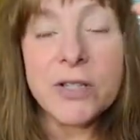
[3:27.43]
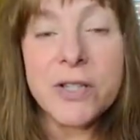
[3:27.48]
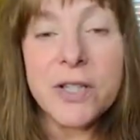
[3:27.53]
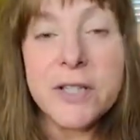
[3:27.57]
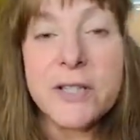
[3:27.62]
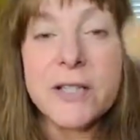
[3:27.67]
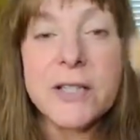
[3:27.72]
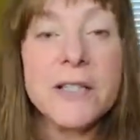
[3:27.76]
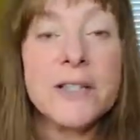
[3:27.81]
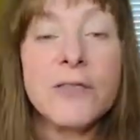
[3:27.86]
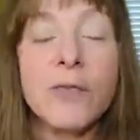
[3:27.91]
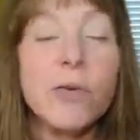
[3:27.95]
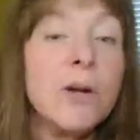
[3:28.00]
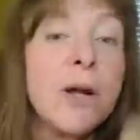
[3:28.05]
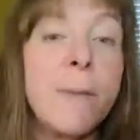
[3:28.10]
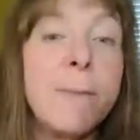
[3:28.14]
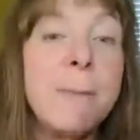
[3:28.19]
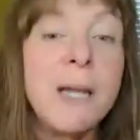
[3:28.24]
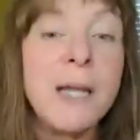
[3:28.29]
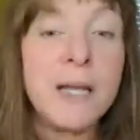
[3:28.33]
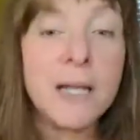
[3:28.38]
This is for
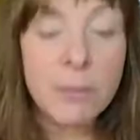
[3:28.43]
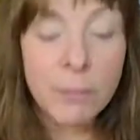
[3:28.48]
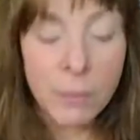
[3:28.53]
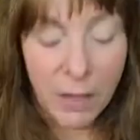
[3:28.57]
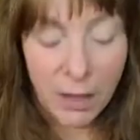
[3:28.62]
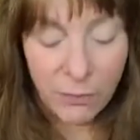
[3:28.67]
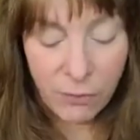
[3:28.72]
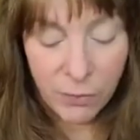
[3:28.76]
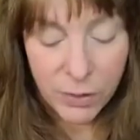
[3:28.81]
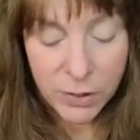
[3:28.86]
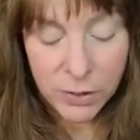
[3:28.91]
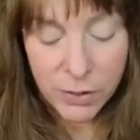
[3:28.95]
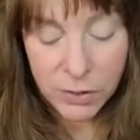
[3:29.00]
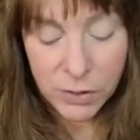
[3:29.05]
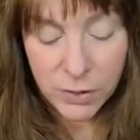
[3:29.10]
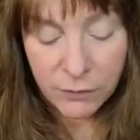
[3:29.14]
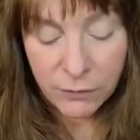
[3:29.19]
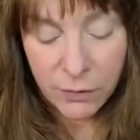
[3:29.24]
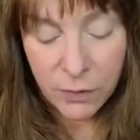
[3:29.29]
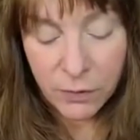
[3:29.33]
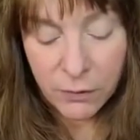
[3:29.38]
a medium coverage.
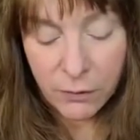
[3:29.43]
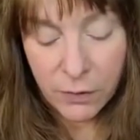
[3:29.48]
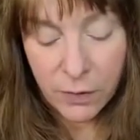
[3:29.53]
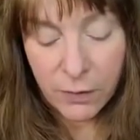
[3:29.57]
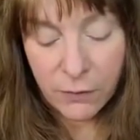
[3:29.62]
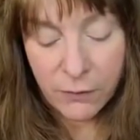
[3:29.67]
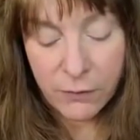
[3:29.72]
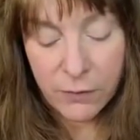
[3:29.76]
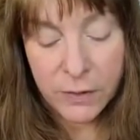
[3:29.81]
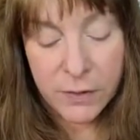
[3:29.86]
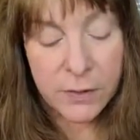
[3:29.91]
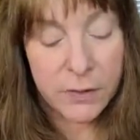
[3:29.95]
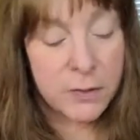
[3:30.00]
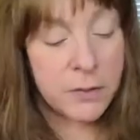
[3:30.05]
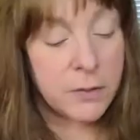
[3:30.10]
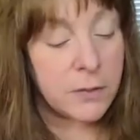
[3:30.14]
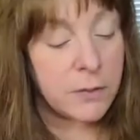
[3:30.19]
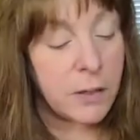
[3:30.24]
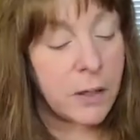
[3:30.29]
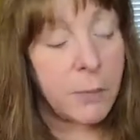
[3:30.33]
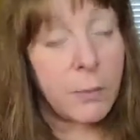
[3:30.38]
If you have
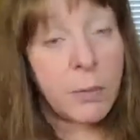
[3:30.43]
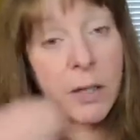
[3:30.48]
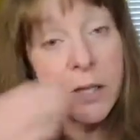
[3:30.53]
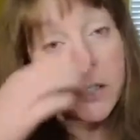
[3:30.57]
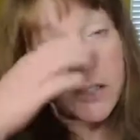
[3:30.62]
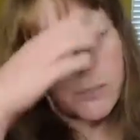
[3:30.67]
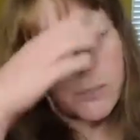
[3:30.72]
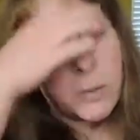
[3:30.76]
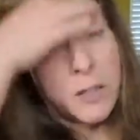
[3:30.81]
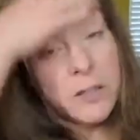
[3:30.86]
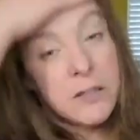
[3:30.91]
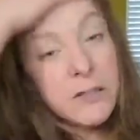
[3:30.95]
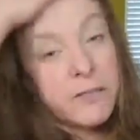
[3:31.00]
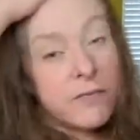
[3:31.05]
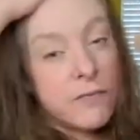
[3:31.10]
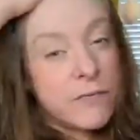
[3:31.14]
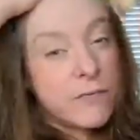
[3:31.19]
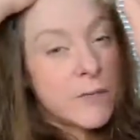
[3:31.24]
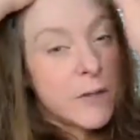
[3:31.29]
this Complexion Plus